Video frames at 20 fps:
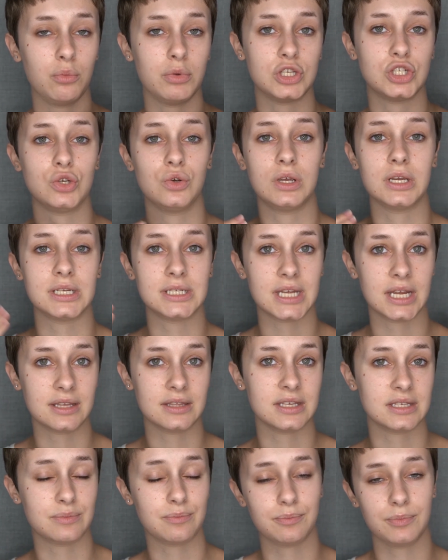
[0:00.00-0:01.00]
but you can take
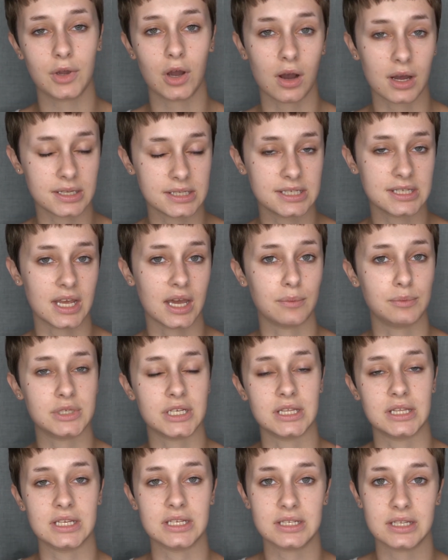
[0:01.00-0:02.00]
this concept
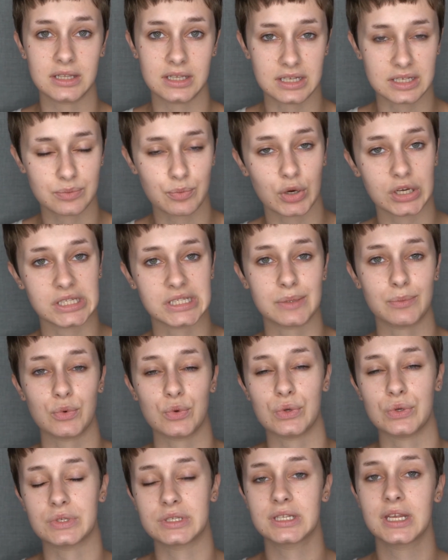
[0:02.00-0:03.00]
and these
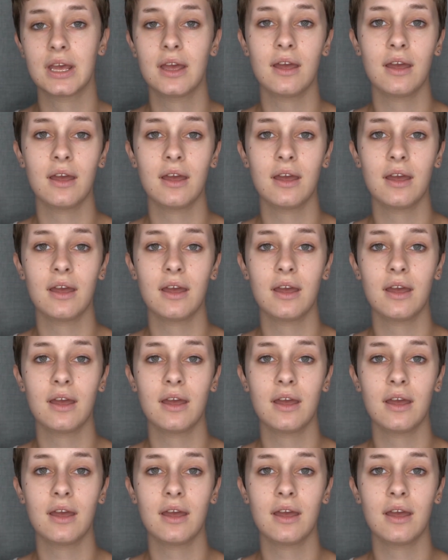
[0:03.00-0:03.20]
principles